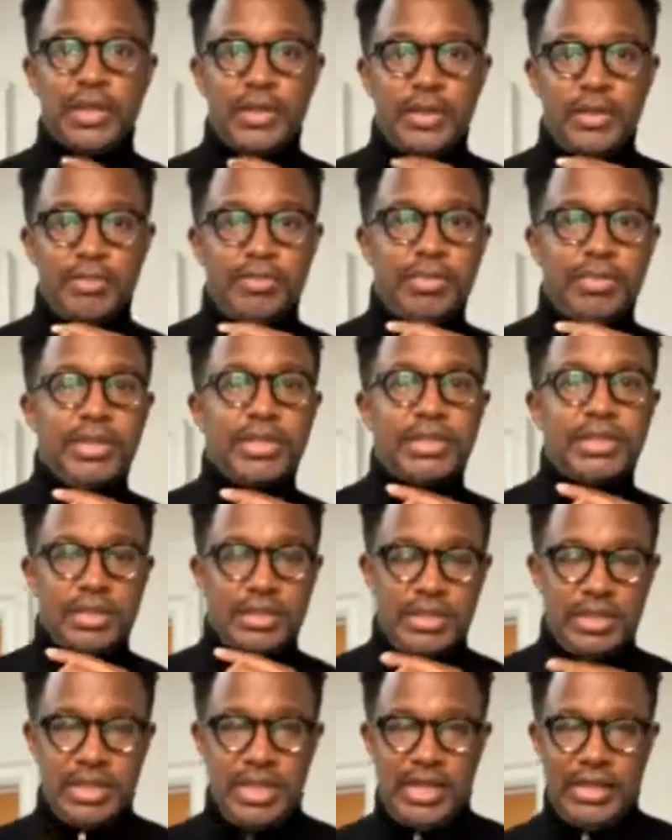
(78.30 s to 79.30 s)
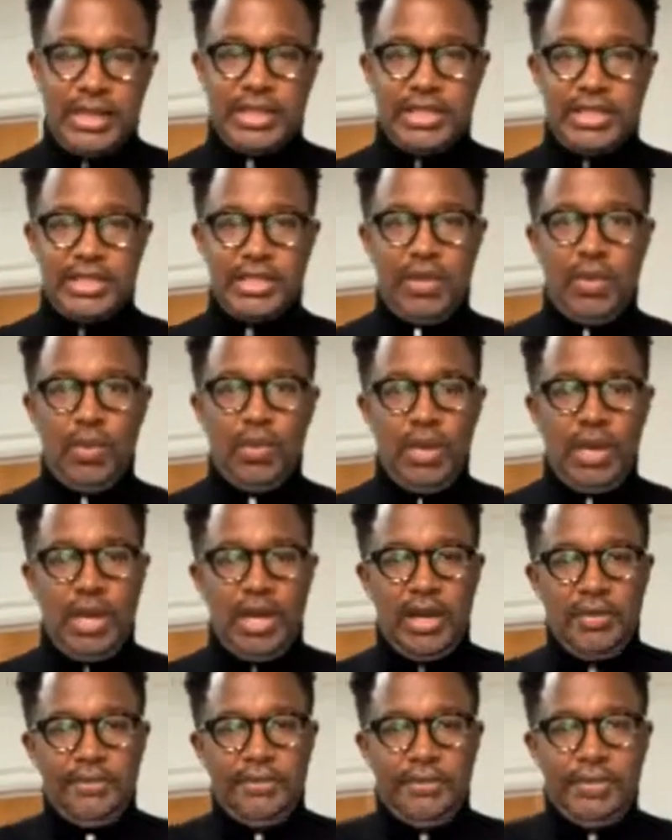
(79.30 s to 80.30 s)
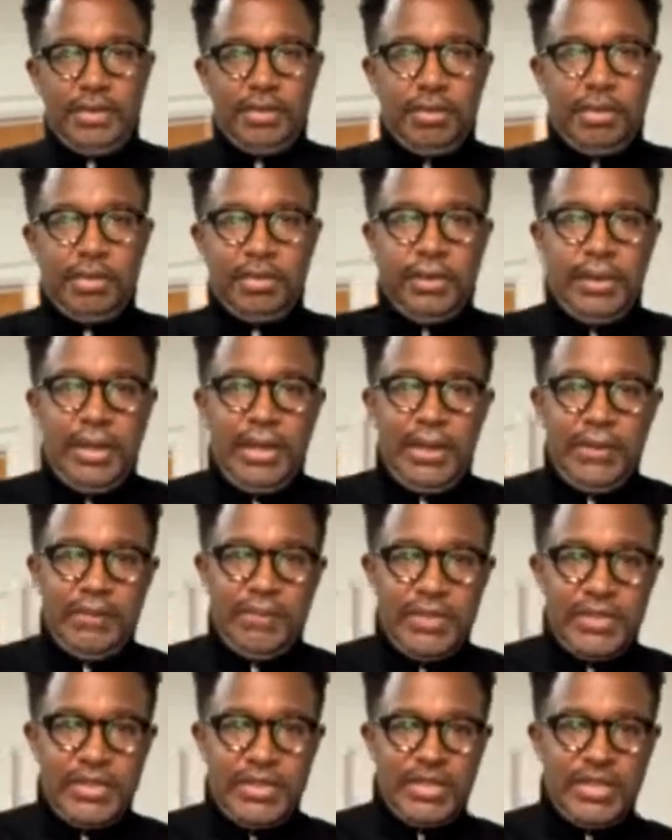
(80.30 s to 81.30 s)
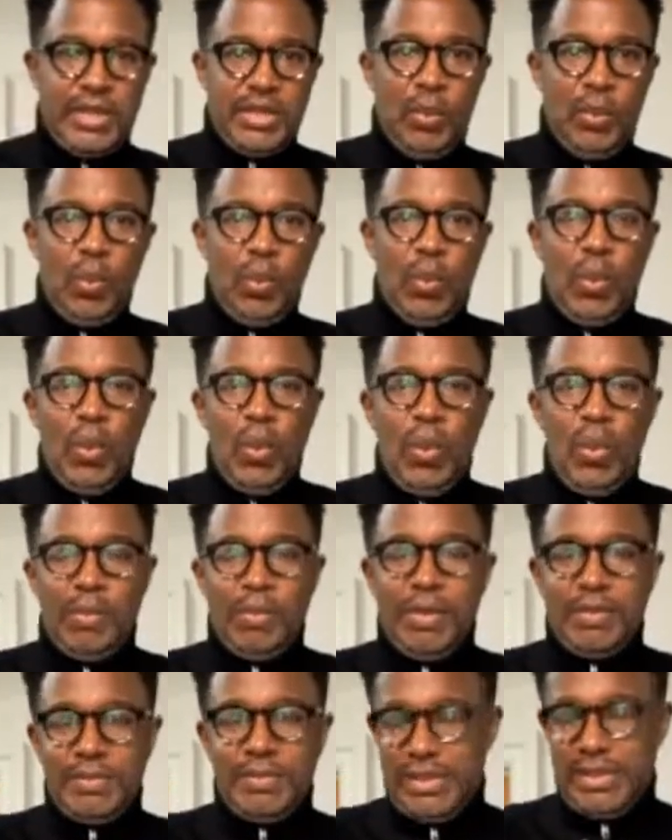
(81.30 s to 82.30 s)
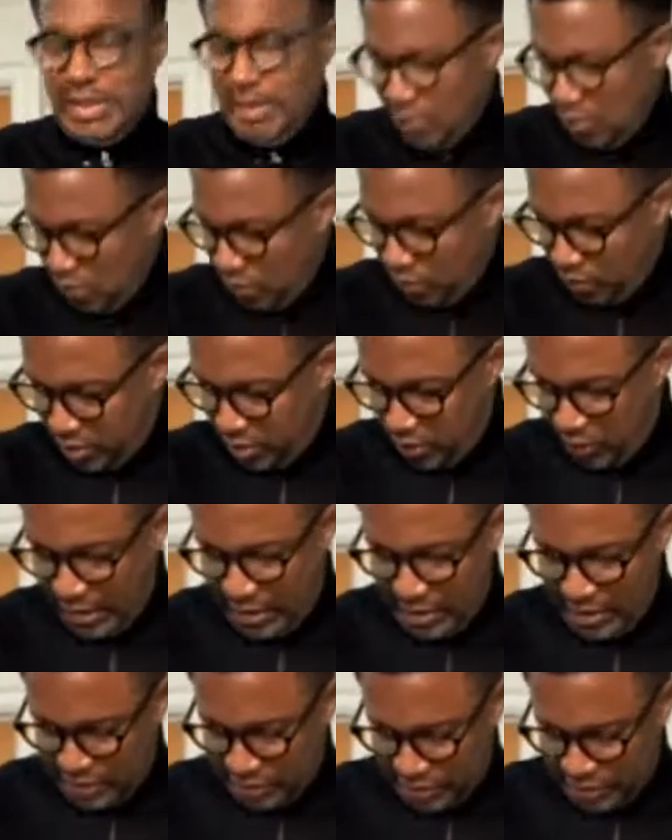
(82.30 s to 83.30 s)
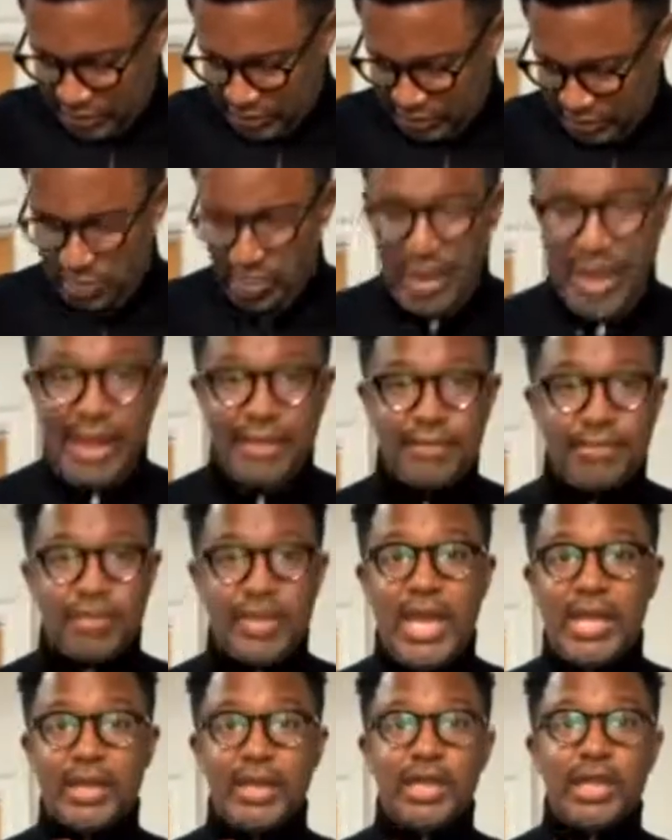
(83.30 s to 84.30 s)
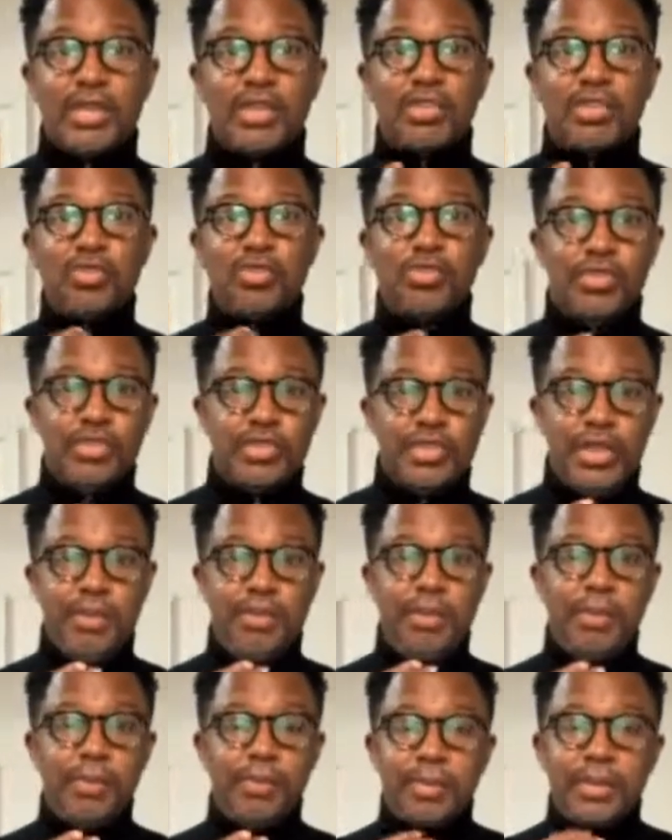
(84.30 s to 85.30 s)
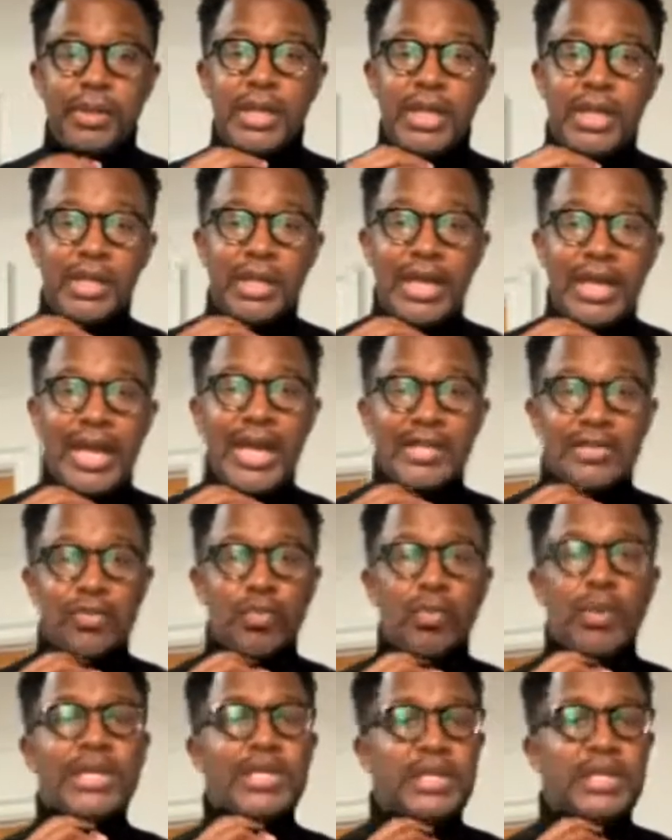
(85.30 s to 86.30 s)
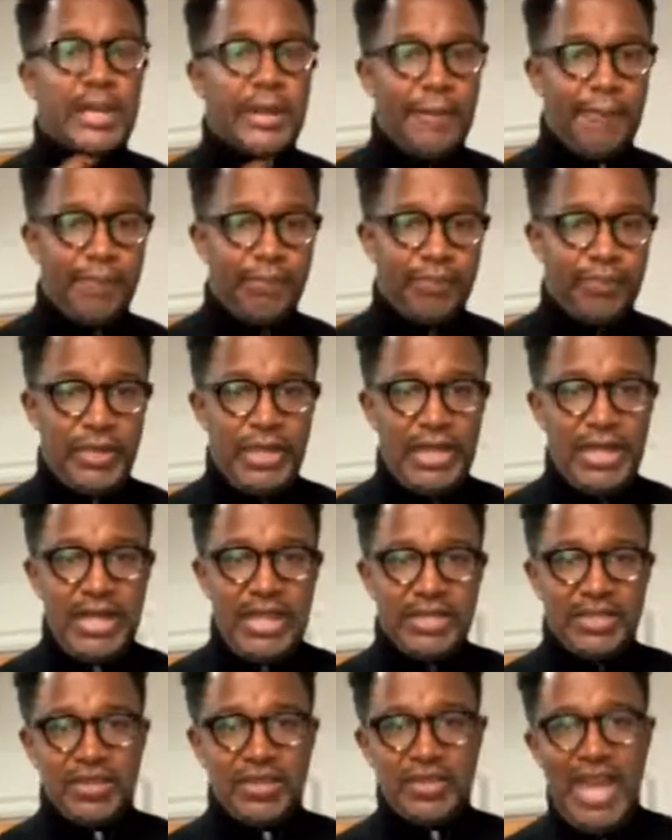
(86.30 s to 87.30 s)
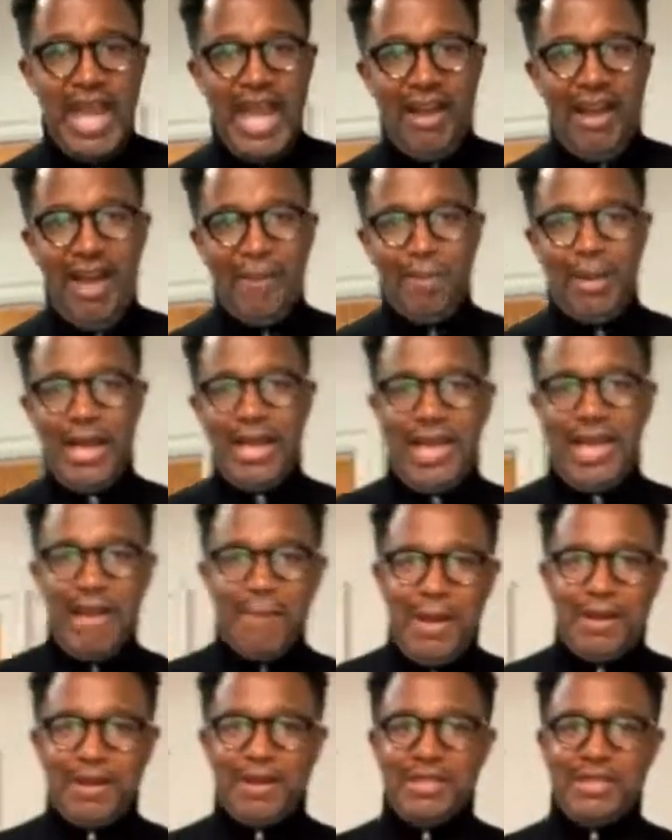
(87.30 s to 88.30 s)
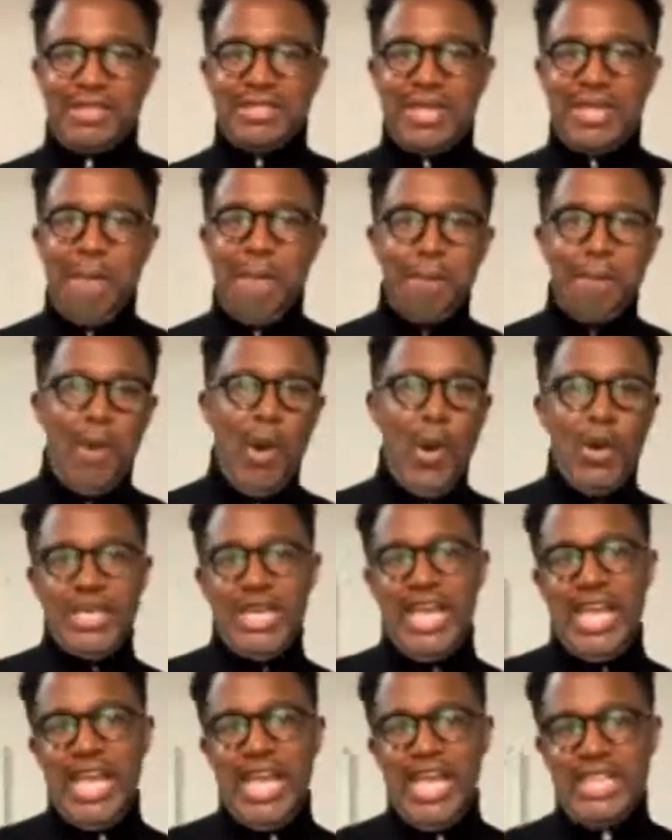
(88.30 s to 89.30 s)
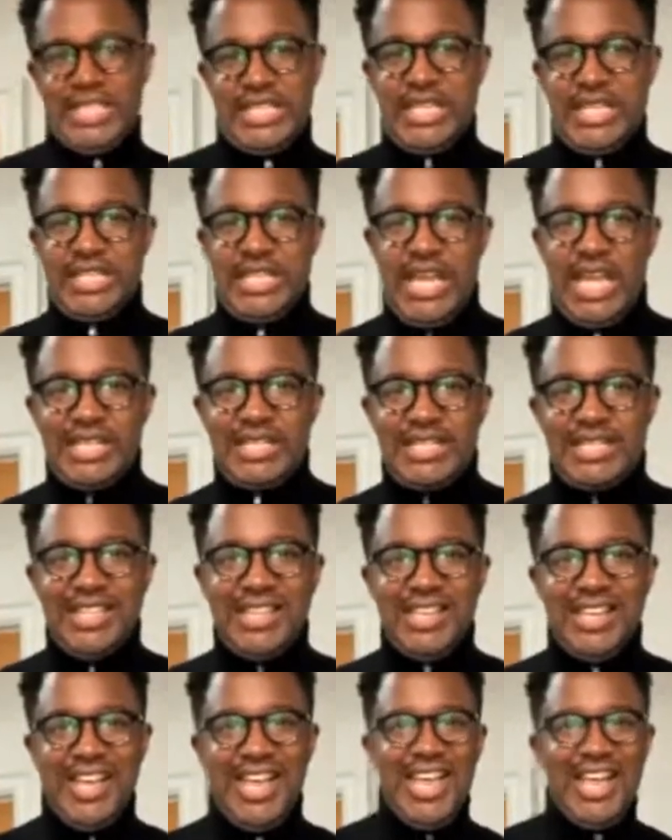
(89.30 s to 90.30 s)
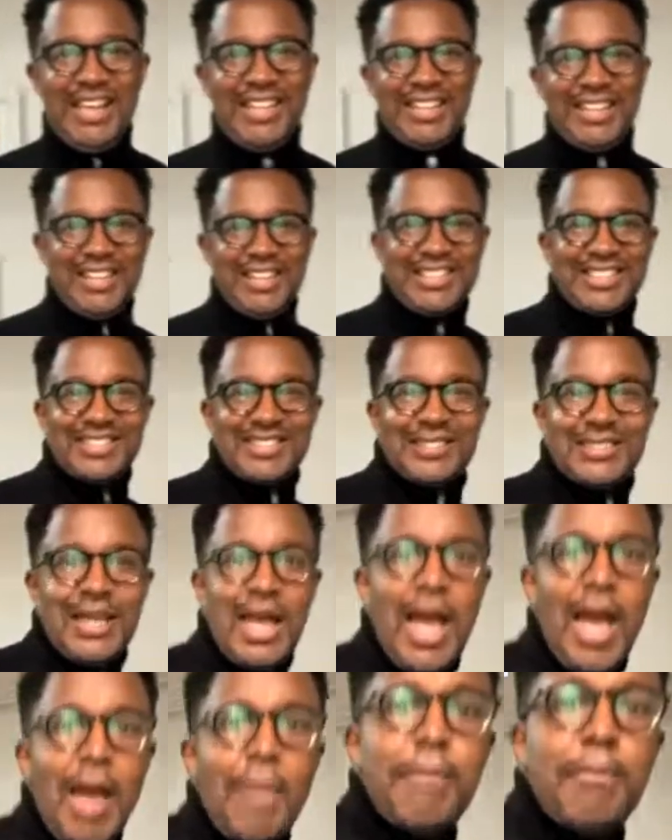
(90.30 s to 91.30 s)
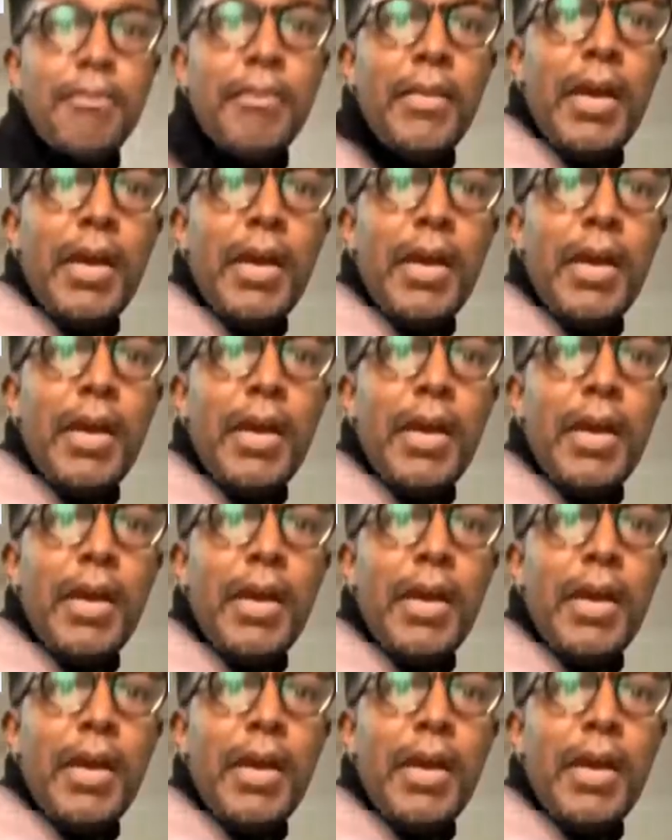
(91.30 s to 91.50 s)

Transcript: but it's like it's so comfortable. It's so warm. I mean, I'm gonna wear it till this. I had to get a new zipper put in last winter, so now I probably got about good 7 more years in this. Good 7